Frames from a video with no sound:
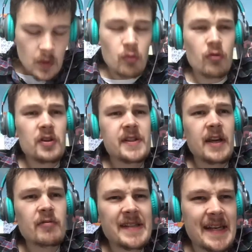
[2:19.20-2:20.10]
Ross
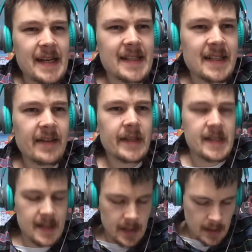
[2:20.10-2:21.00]
County against
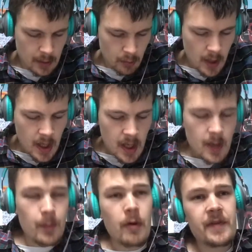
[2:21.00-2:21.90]
Livingston now.
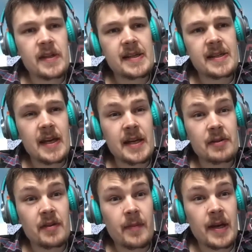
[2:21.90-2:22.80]
Both of these sides
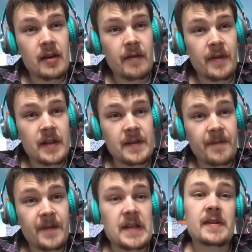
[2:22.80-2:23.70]
on the back of
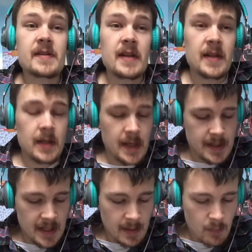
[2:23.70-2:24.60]
defeats in the
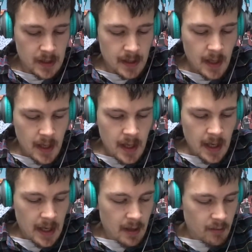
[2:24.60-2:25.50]
last game week.
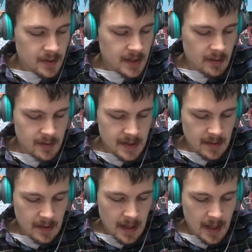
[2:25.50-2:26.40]
Ross
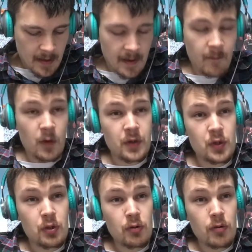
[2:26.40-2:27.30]
County have won
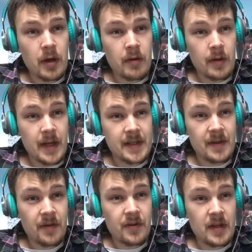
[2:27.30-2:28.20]
2 out of the last
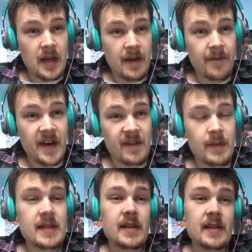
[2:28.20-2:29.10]
5
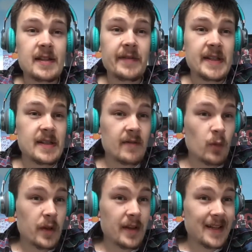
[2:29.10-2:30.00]
meetings. Livingston
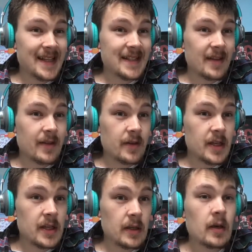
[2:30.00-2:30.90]
won the last
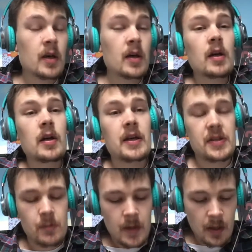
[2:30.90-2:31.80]
3
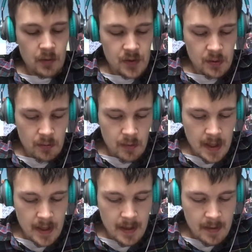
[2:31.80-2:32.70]
as well. So
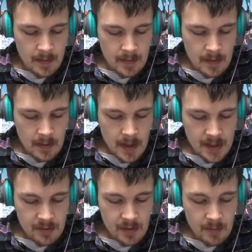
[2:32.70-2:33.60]
the
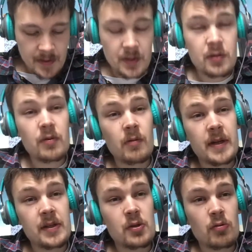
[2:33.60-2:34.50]
last result was a 2-0
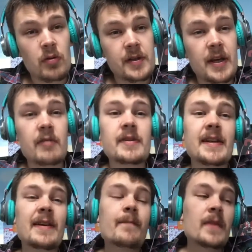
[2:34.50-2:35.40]
win to Ross
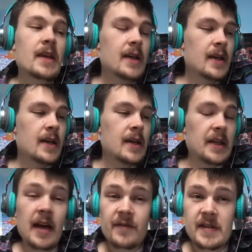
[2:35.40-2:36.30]
County.
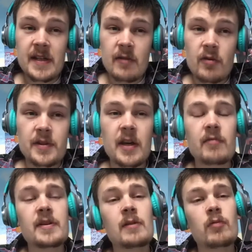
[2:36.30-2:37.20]
You have to say Ross
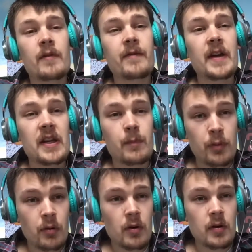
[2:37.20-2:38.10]
County were very
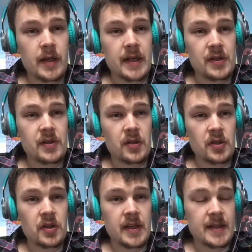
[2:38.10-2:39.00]
poor against
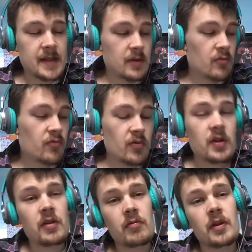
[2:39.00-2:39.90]
Dundee United.
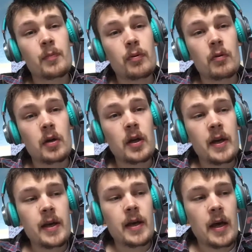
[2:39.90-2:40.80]
Really, really poor.
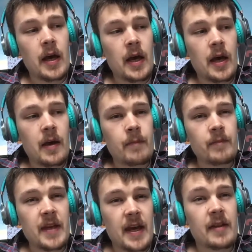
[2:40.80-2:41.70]

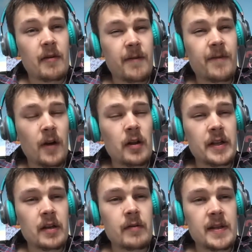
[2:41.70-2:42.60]
Yeah, they're
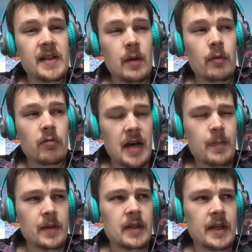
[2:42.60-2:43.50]
falling down the table
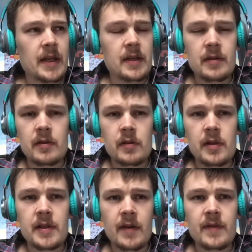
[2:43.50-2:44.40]
rapidly, actually,
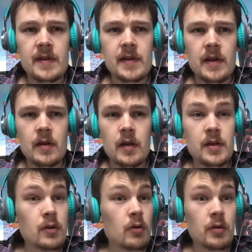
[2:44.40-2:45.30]
you'd have to say.
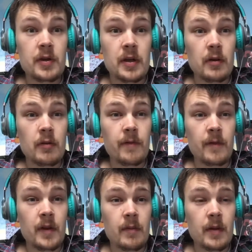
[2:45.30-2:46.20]
It's not looking good
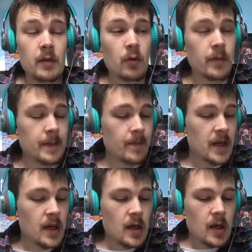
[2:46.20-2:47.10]
for them at the
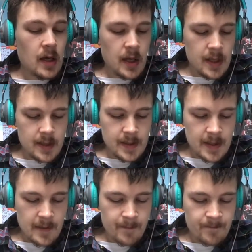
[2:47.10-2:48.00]
moment.
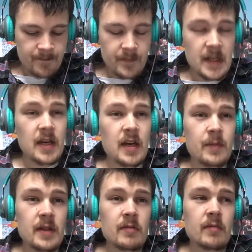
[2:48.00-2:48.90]
And, yeah, I
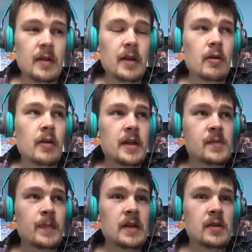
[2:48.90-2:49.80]
mean, there
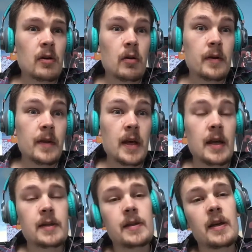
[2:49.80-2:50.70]
has been talk
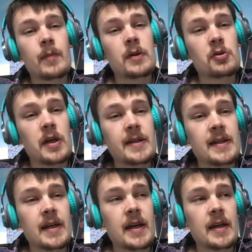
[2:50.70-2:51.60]
that they've been trying
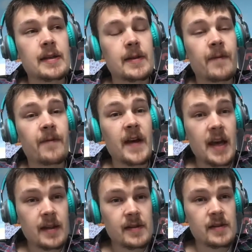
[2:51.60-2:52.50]
to get
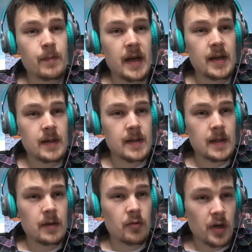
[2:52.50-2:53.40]
fans back into
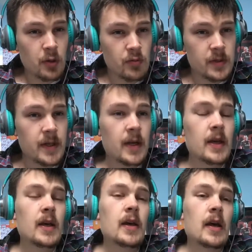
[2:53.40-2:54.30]
the ground
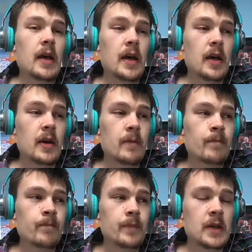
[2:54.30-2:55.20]

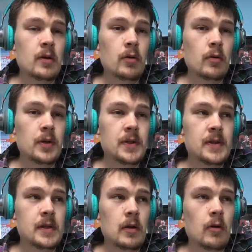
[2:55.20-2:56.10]

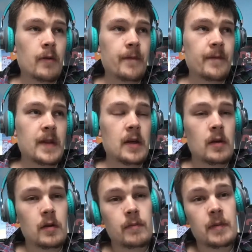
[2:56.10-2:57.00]
because of
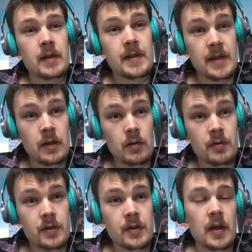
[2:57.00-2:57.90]
the
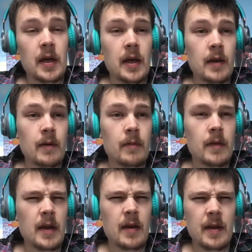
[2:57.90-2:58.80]
tiers there.